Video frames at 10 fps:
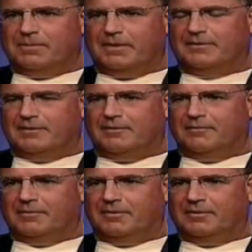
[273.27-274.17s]
That
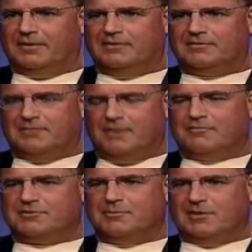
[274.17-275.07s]
it's
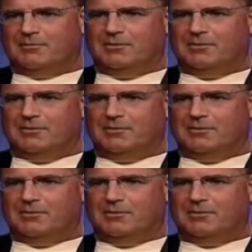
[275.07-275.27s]
for someone